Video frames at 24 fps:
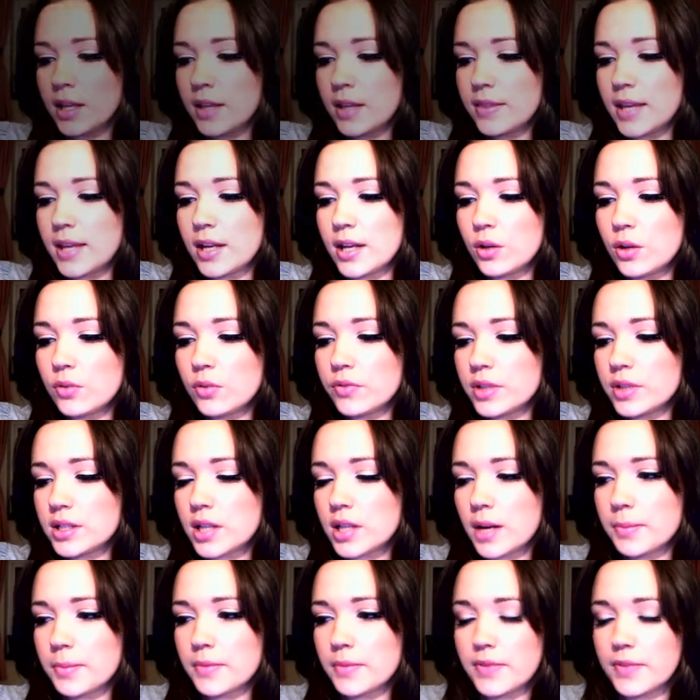Then over the
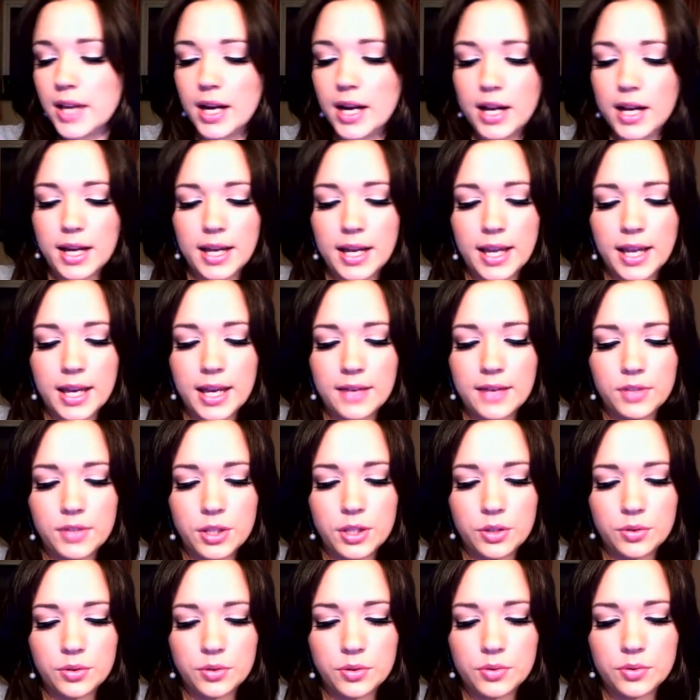top of that I have
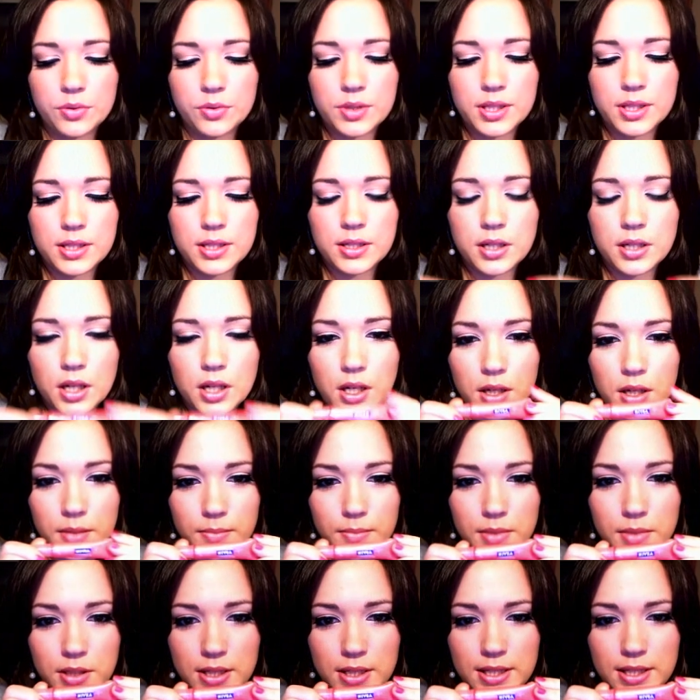used um,
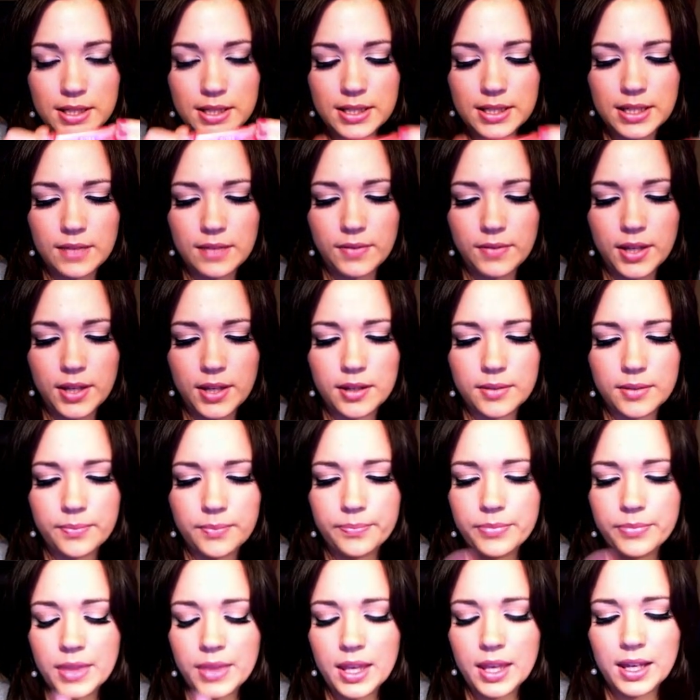this Nivea
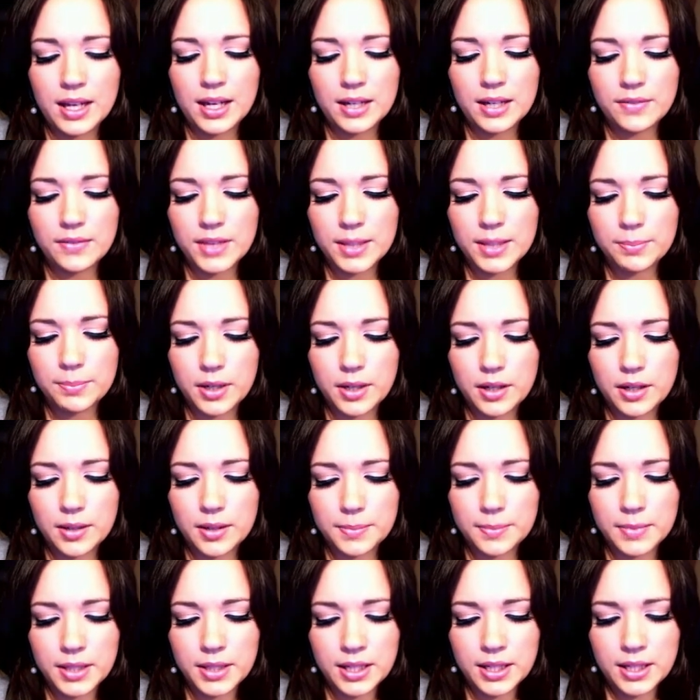kind of lip
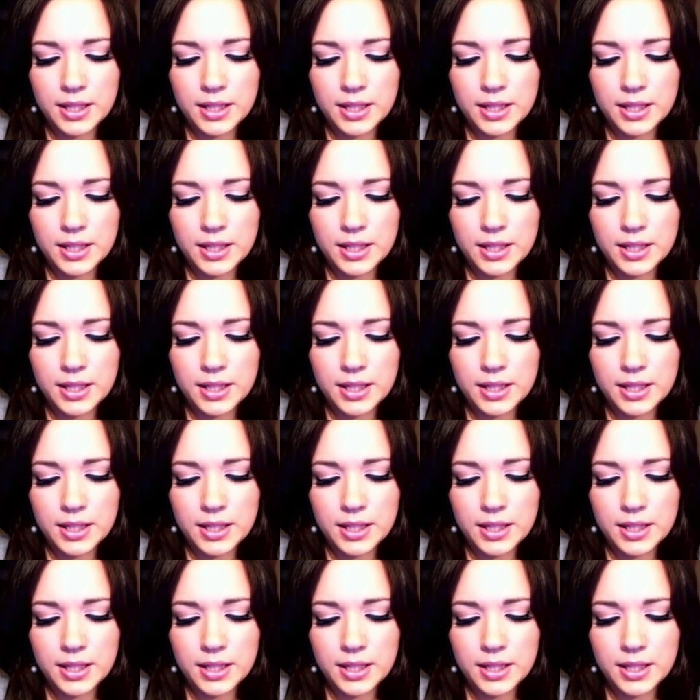balm